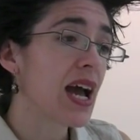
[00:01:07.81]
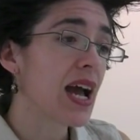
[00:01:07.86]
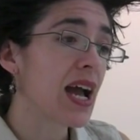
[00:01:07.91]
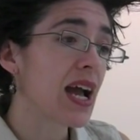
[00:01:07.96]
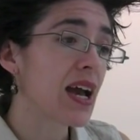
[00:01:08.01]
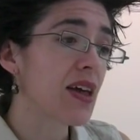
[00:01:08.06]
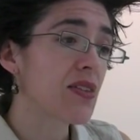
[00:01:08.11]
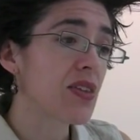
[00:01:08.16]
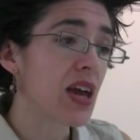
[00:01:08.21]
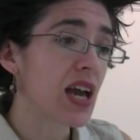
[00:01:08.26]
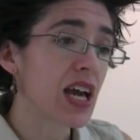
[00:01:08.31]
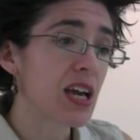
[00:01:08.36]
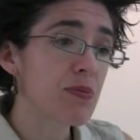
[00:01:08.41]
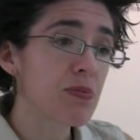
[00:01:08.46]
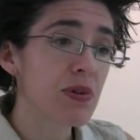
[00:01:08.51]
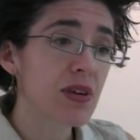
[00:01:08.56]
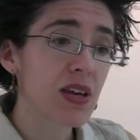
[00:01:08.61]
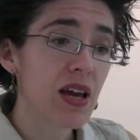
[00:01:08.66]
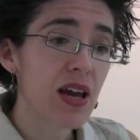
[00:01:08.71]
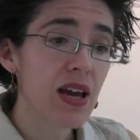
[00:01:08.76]
And the
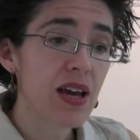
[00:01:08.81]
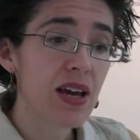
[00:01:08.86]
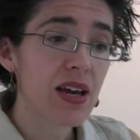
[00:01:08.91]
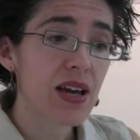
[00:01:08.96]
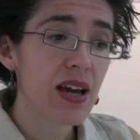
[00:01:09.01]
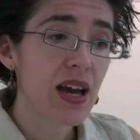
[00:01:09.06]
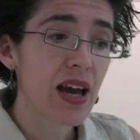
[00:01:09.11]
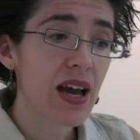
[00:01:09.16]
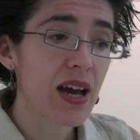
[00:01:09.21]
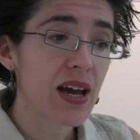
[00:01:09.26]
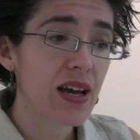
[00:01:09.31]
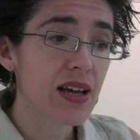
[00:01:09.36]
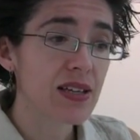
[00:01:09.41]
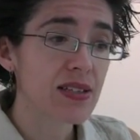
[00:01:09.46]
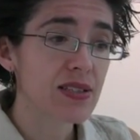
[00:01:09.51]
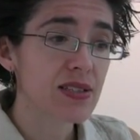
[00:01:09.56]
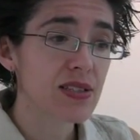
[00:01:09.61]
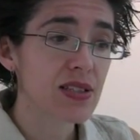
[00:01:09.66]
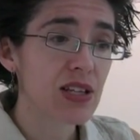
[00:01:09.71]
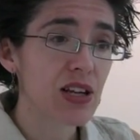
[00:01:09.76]
APA
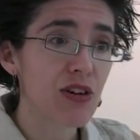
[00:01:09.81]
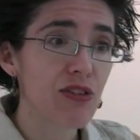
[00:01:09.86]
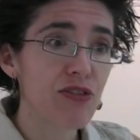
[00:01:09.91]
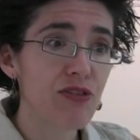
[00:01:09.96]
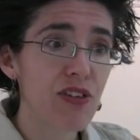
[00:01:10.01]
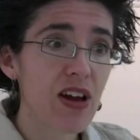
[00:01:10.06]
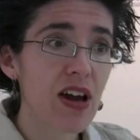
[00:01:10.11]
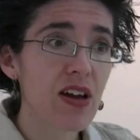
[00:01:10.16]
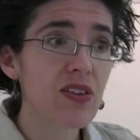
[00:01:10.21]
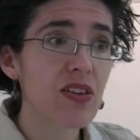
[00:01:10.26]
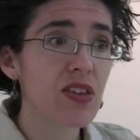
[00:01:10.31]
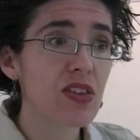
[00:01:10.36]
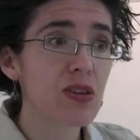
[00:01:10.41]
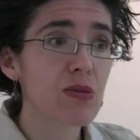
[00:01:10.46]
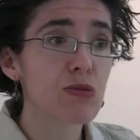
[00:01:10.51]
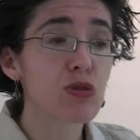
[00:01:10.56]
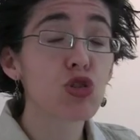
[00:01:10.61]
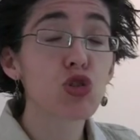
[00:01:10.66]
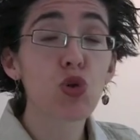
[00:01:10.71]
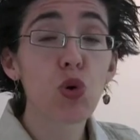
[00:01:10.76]
has, you know, found
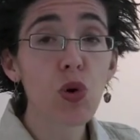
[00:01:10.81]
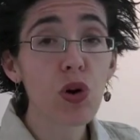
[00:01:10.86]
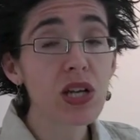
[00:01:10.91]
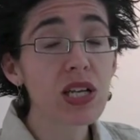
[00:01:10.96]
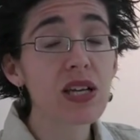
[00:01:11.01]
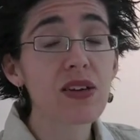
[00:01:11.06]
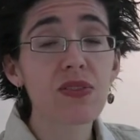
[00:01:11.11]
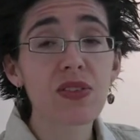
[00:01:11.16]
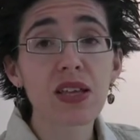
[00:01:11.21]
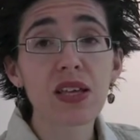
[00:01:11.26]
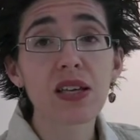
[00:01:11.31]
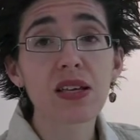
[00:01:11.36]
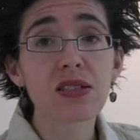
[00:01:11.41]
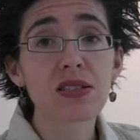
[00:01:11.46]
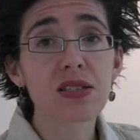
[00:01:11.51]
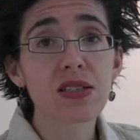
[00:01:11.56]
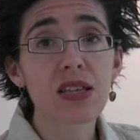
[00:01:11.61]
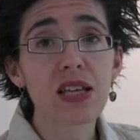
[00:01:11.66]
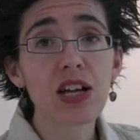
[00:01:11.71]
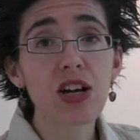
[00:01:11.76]
that the majority of
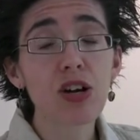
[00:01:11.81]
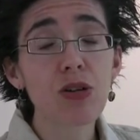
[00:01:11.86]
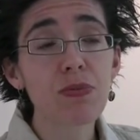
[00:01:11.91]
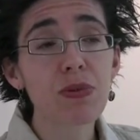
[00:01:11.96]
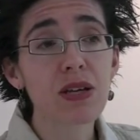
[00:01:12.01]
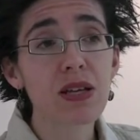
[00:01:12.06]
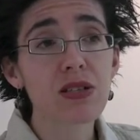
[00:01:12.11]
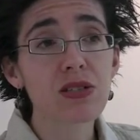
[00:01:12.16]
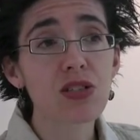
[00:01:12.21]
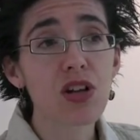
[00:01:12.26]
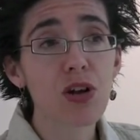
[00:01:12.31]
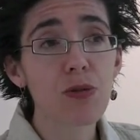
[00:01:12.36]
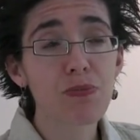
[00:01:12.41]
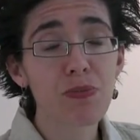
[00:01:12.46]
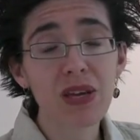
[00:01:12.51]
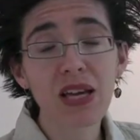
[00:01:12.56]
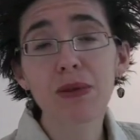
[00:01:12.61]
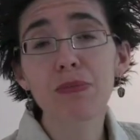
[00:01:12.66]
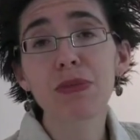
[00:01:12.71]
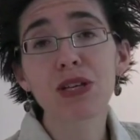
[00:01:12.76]
these therapies are
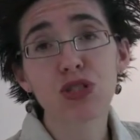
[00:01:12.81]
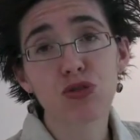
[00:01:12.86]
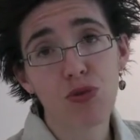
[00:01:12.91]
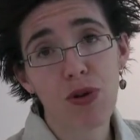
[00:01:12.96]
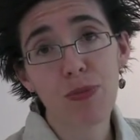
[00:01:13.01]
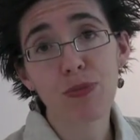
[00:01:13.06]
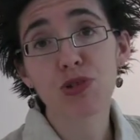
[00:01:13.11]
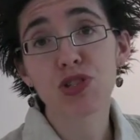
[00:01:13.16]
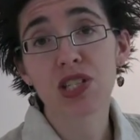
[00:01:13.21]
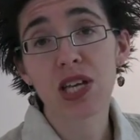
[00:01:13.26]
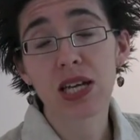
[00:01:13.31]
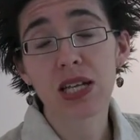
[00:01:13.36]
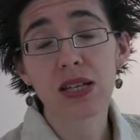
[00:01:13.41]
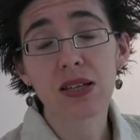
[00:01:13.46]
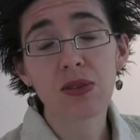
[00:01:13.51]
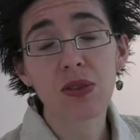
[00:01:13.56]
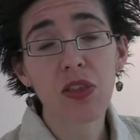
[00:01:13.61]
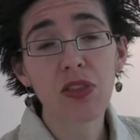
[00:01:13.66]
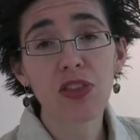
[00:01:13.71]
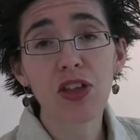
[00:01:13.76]
being
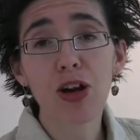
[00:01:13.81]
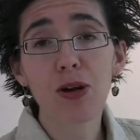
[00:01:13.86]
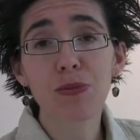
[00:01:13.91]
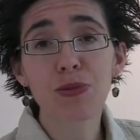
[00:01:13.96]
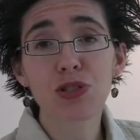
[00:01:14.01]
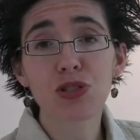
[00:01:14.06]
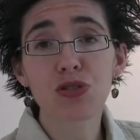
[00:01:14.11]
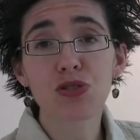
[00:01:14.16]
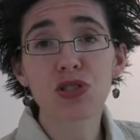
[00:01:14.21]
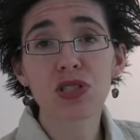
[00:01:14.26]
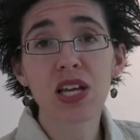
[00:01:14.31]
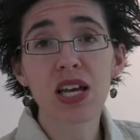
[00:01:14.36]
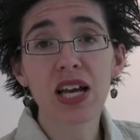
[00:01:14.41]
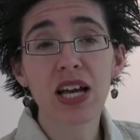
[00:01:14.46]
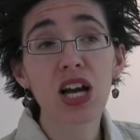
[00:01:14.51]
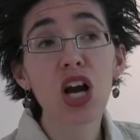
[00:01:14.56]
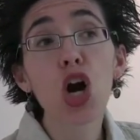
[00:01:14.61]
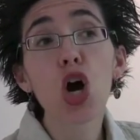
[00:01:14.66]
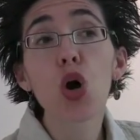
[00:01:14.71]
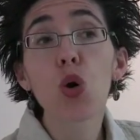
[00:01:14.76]
misrepresented, that therapists are
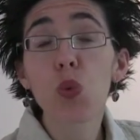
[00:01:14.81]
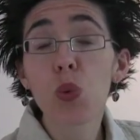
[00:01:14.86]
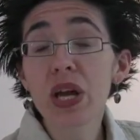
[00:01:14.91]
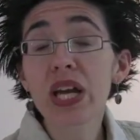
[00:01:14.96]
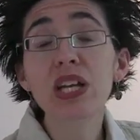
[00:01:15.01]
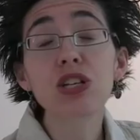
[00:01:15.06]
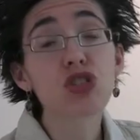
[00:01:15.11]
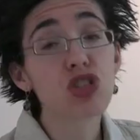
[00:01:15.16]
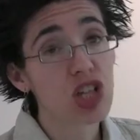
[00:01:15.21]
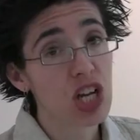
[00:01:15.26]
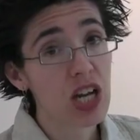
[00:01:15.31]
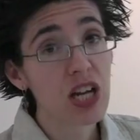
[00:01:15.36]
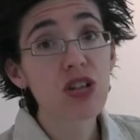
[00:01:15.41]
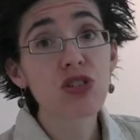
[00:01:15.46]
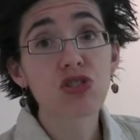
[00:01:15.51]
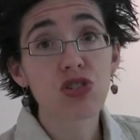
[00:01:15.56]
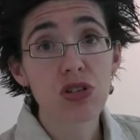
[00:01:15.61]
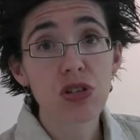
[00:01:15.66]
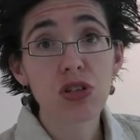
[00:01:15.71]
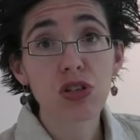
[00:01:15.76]
saying, we can
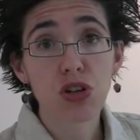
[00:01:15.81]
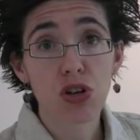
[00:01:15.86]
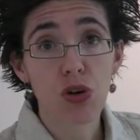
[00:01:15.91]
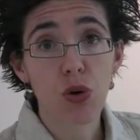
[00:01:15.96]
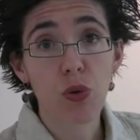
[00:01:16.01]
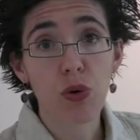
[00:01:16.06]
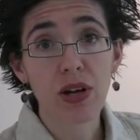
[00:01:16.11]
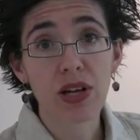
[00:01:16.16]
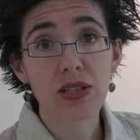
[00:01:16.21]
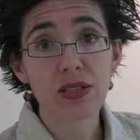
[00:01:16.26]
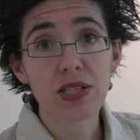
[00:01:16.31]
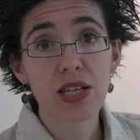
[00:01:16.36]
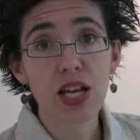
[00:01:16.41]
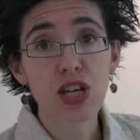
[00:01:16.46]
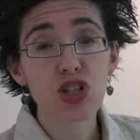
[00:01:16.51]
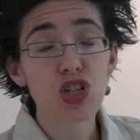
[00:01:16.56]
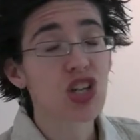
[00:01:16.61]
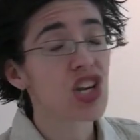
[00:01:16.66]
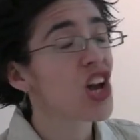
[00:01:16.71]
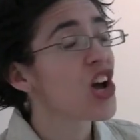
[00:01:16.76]
change your
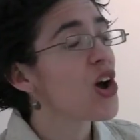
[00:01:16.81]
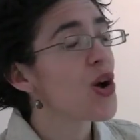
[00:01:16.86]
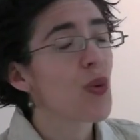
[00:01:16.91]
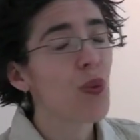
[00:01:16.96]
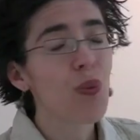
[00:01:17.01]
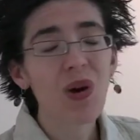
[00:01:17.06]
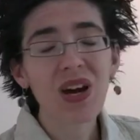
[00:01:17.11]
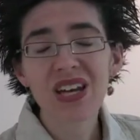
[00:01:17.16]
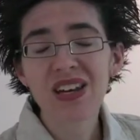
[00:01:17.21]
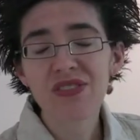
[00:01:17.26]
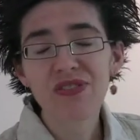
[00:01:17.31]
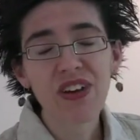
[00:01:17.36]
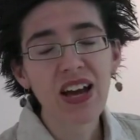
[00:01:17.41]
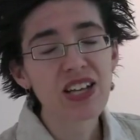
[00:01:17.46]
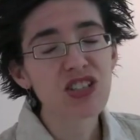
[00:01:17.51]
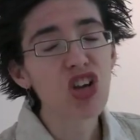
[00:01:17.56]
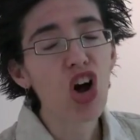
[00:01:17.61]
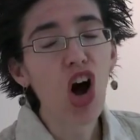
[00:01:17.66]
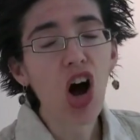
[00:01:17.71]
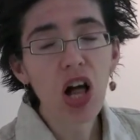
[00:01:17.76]
orientation, when in
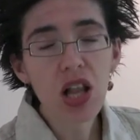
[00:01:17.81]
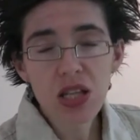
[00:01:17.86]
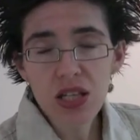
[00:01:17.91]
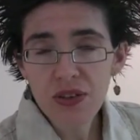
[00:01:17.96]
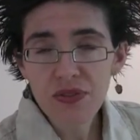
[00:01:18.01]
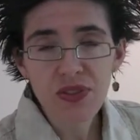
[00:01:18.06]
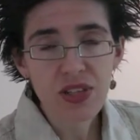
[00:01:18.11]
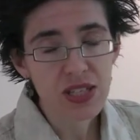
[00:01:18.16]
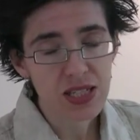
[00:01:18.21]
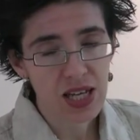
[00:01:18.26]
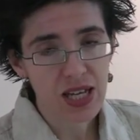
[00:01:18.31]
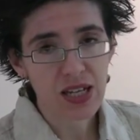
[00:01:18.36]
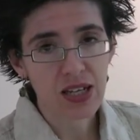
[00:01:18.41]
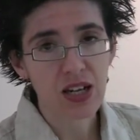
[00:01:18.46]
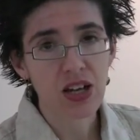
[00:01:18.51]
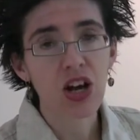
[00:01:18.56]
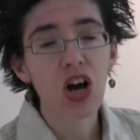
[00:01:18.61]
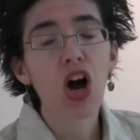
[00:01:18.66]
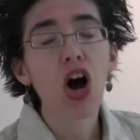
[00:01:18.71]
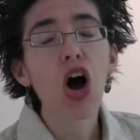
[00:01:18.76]
fact all of the
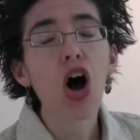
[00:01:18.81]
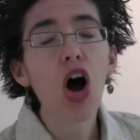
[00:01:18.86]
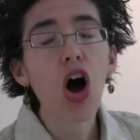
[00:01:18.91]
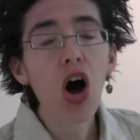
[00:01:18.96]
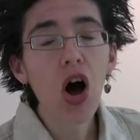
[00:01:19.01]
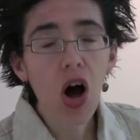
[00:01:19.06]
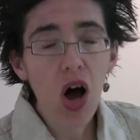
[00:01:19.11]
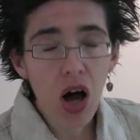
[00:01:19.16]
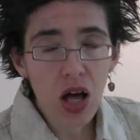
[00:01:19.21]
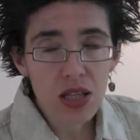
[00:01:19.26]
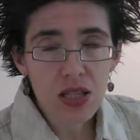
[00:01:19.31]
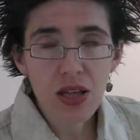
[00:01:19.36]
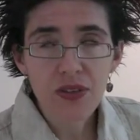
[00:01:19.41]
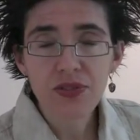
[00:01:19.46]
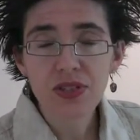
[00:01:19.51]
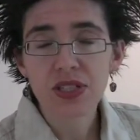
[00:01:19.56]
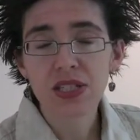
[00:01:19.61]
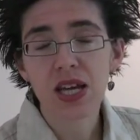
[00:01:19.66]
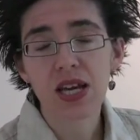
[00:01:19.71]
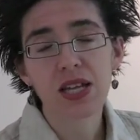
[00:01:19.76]
data
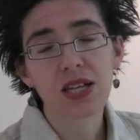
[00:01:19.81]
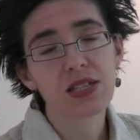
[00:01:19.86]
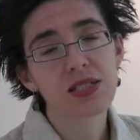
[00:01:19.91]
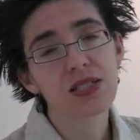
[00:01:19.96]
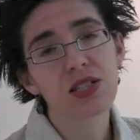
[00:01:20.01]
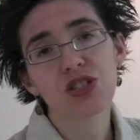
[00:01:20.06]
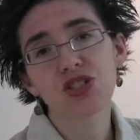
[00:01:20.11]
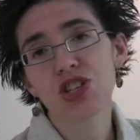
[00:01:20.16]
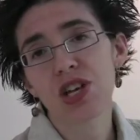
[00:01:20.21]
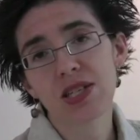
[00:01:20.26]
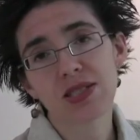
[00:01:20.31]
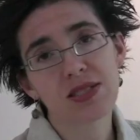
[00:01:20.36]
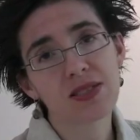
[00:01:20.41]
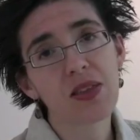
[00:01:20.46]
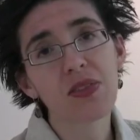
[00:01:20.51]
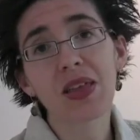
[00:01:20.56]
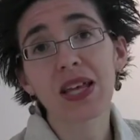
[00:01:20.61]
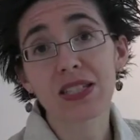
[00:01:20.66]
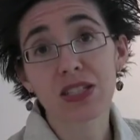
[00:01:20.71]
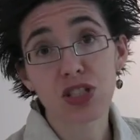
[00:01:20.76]
suggests
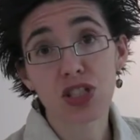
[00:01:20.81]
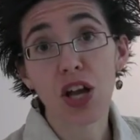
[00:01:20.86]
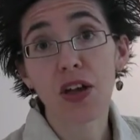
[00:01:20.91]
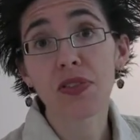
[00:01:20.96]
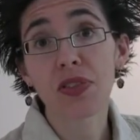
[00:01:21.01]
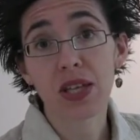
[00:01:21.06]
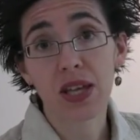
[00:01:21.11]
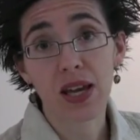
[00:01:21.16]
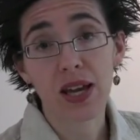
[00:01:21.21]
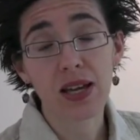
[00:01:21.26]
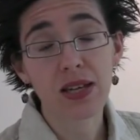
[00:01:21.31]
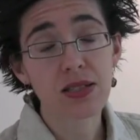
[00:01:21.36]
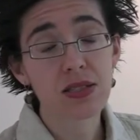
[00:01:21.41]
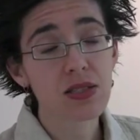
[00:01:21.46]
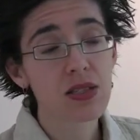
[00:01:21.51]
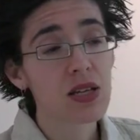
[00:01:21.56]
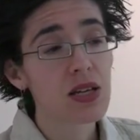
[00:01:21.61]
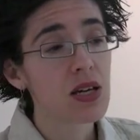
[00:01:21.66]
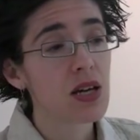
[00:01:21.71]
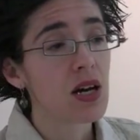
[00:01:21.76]
that that's not the
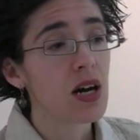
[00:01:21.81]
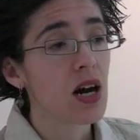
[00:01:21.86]
case.